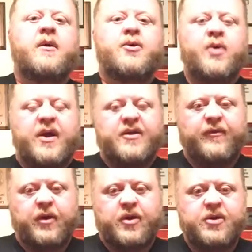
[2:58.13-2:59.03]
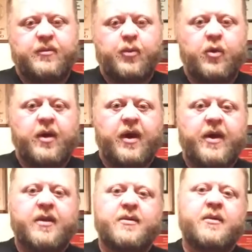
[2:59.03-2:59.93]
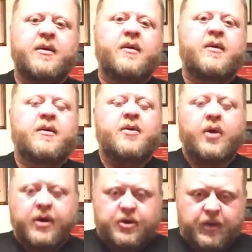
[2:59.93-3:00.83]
transfer into support hand, target